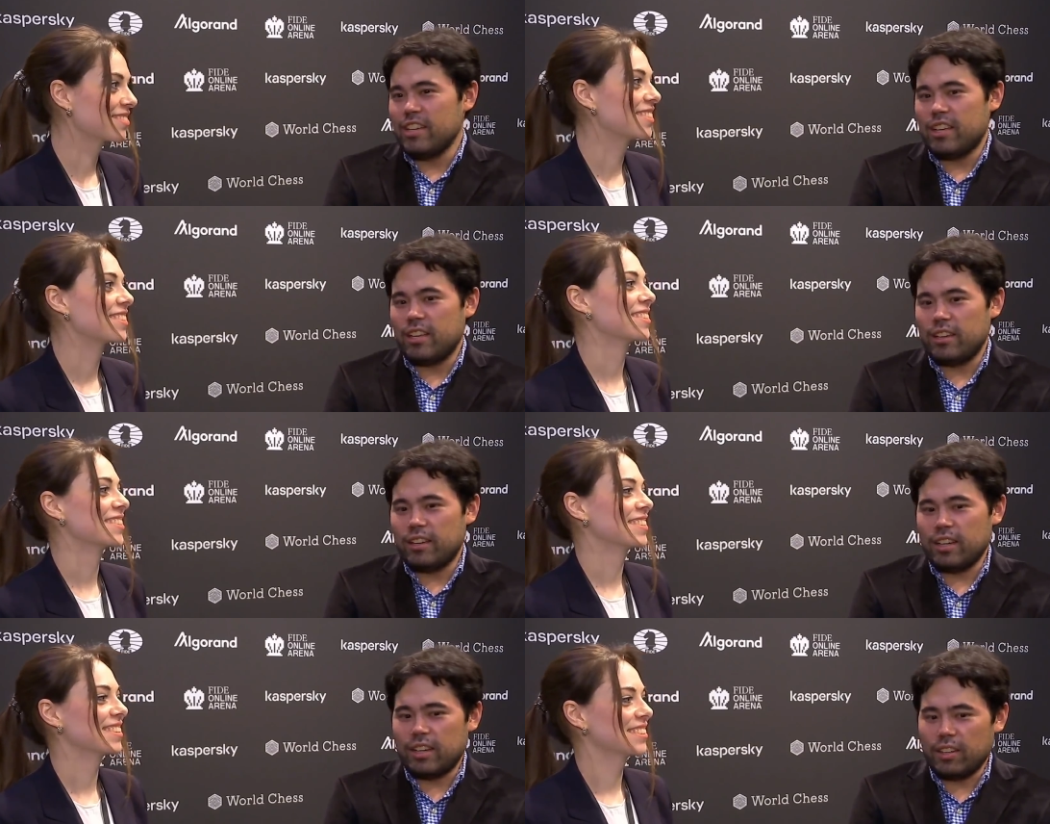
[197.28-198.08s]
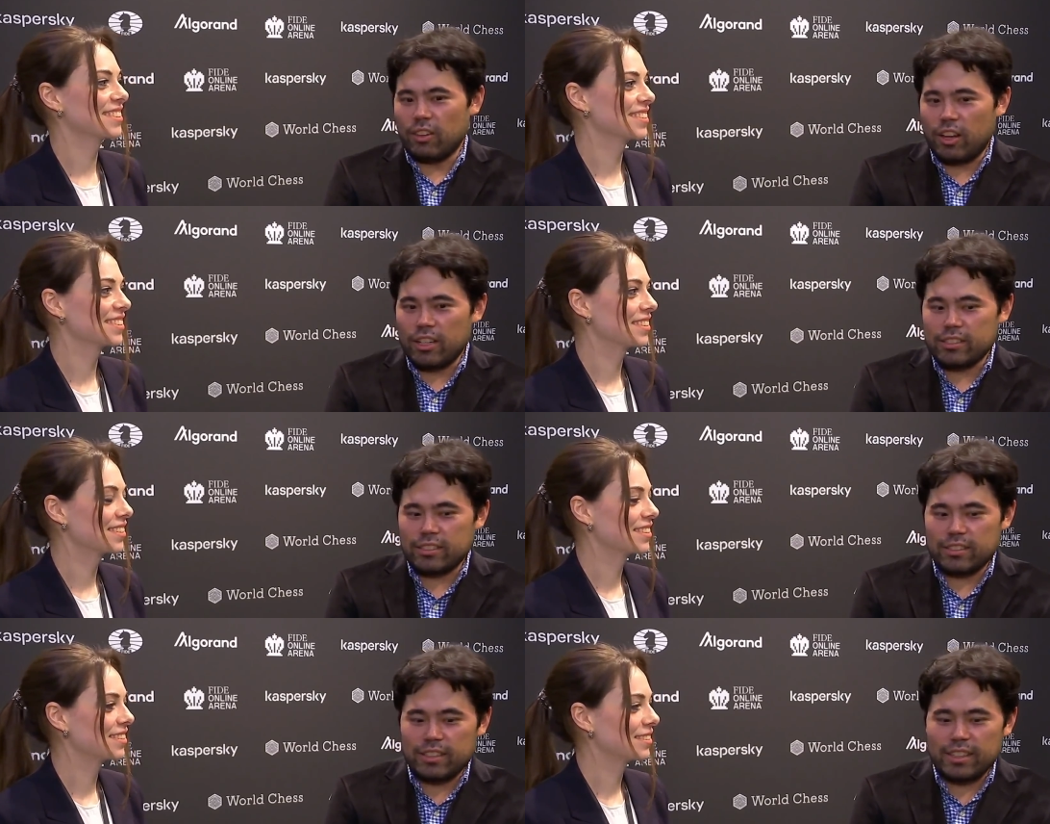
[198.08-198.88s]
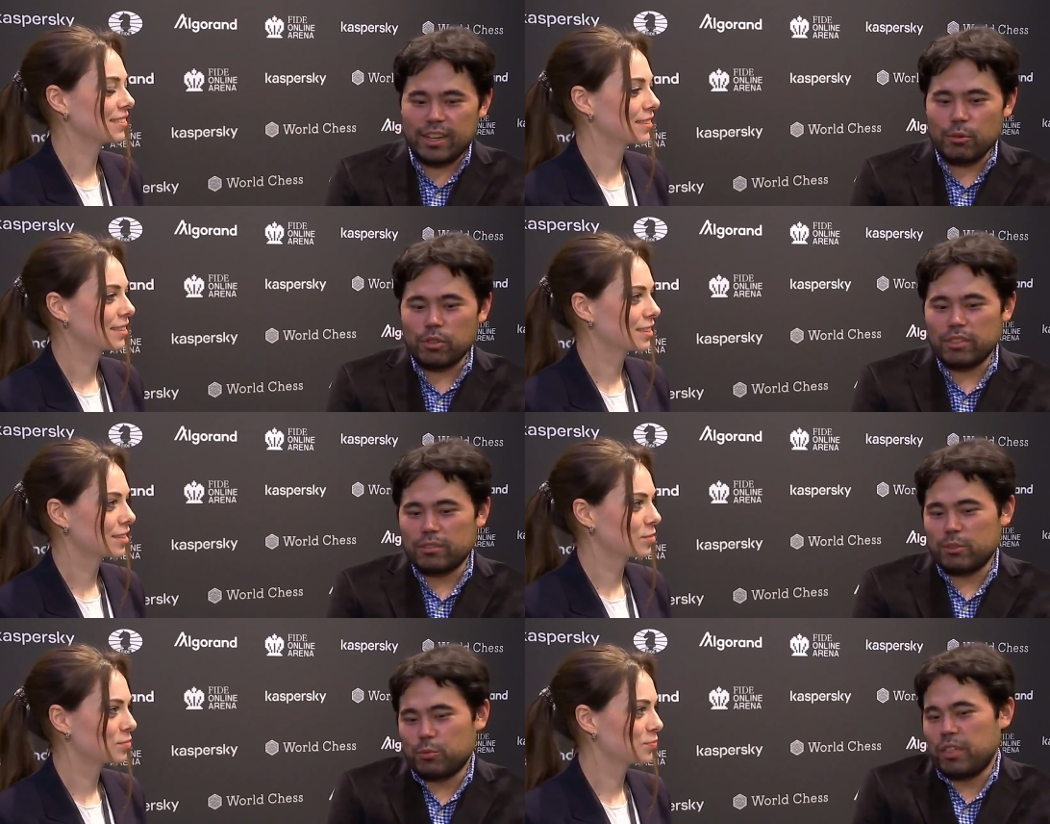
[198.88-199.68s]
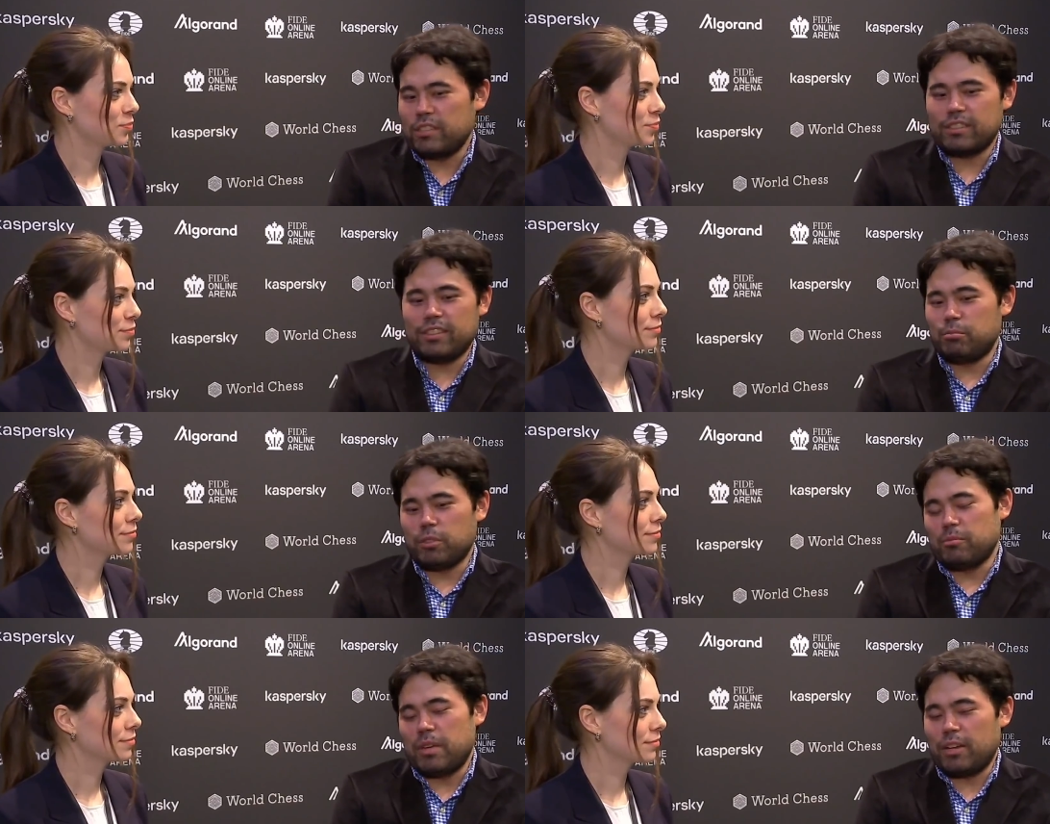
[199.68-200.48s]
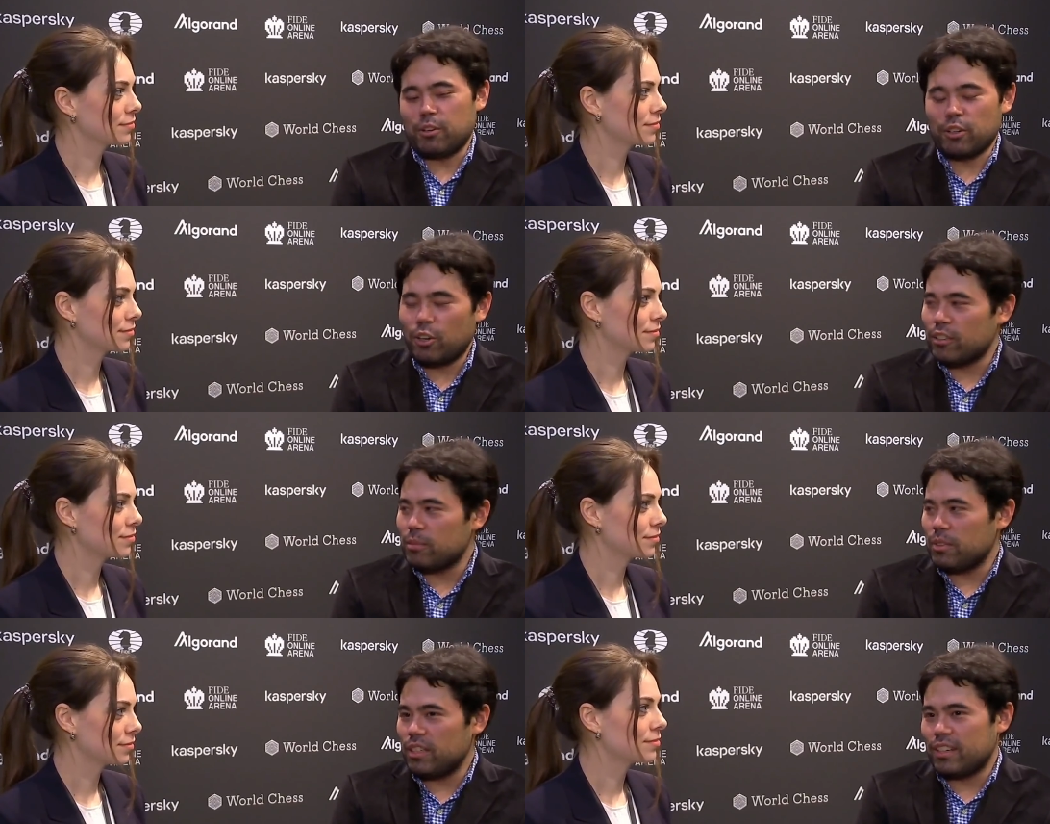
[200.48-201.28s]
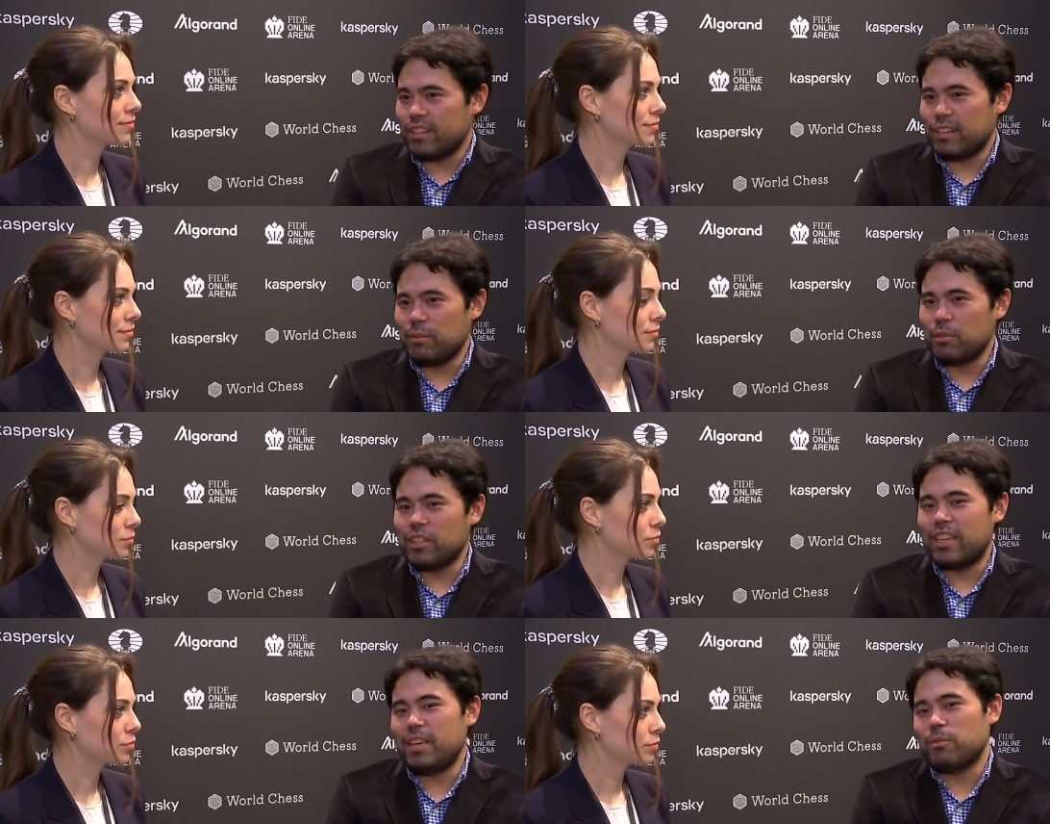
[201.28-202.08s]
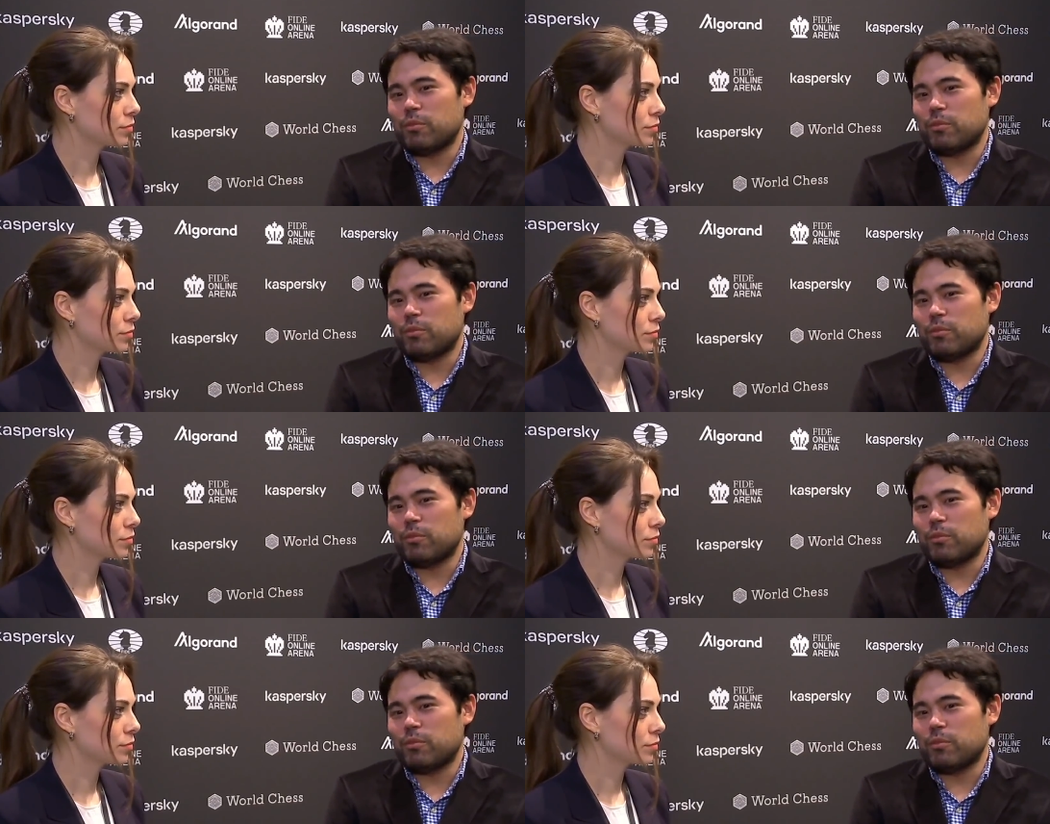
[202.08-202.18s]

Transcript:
Speaker 1: uh, I, I, lost. And, and, now when there's basically it doesn't matter at all to me, I, I win the game.